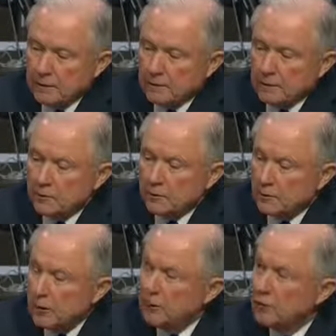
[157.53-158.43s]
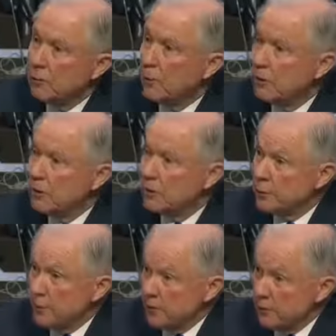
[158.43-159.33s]
decision to appoint a
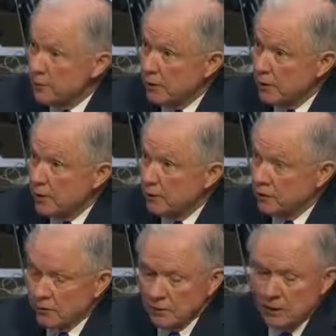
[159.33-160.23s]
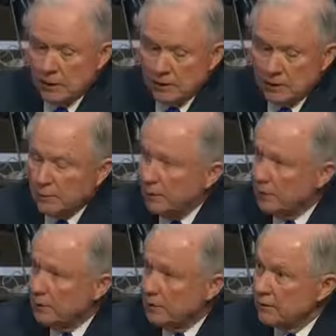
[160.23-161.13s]
special counsel
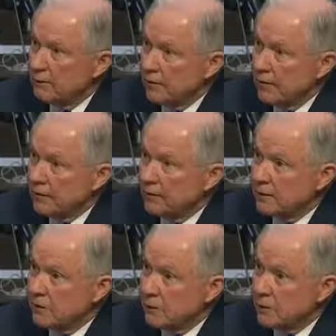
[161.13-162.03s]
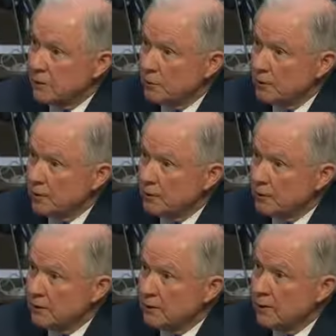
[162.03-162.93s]
depends on the facts and
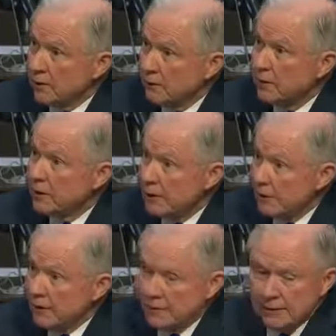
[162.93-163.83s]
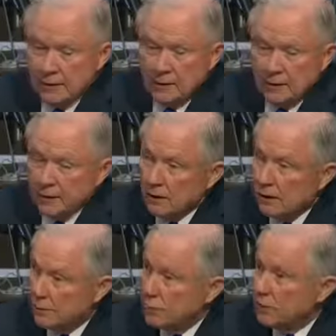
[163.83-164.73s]
circumstances of the case
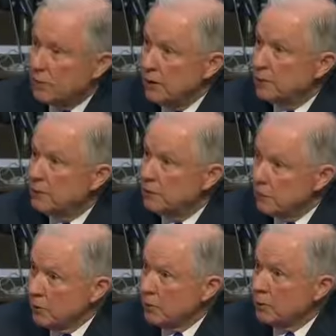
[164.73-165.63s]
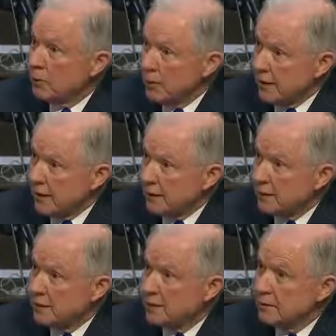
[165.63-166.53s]
of which he was fully
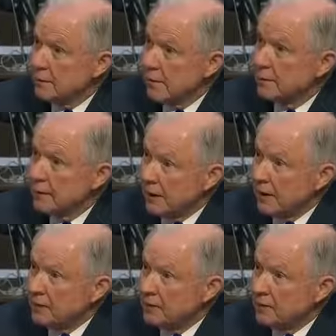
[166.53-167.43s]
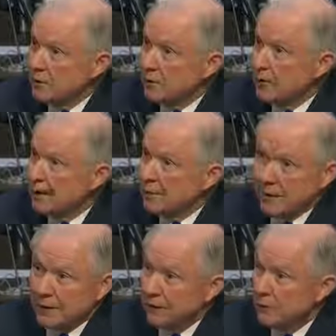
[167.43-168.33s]
apprised, and I'm not, so I'm
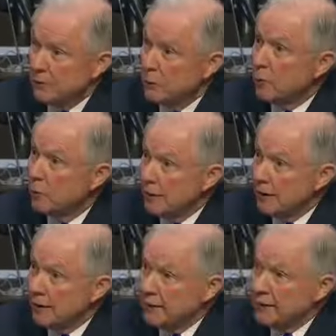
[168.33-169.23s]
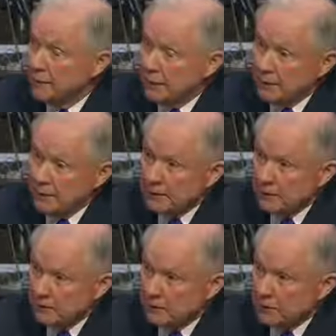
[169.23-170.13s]
not able to opine about
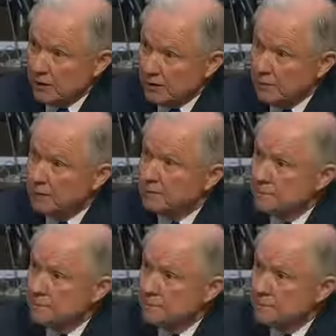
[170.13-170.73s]
his judgment.